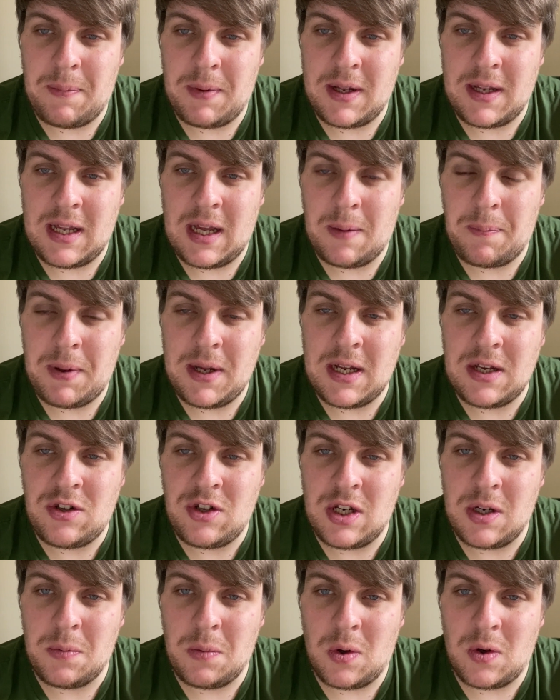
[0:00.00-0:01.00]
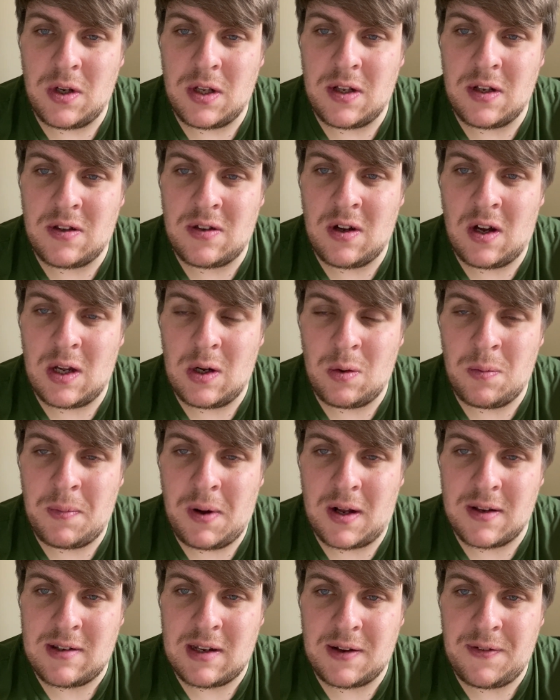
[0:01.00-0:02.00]
But yeah, PSG awarded the title.
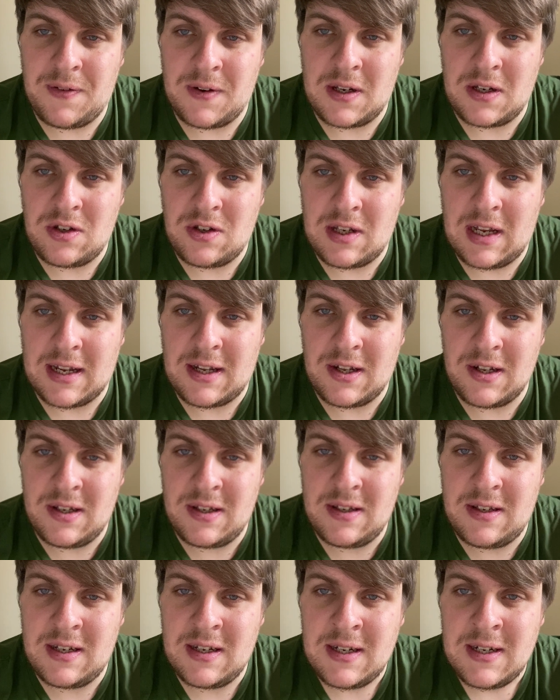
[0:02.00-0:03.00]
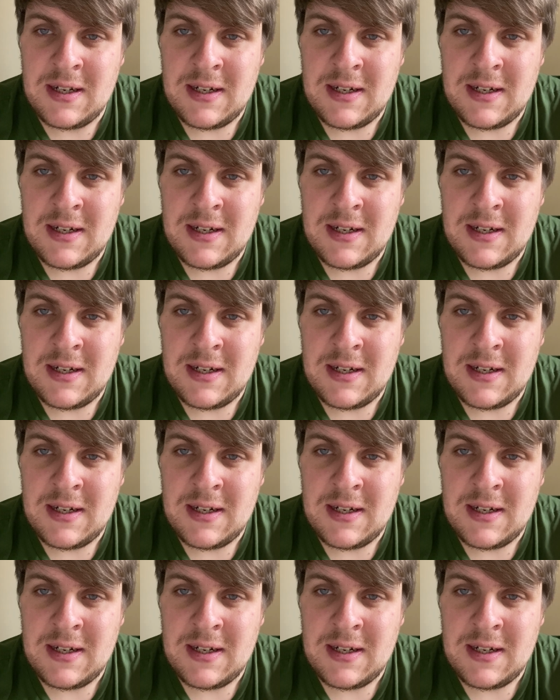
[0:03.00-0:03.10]
Marseille finished second.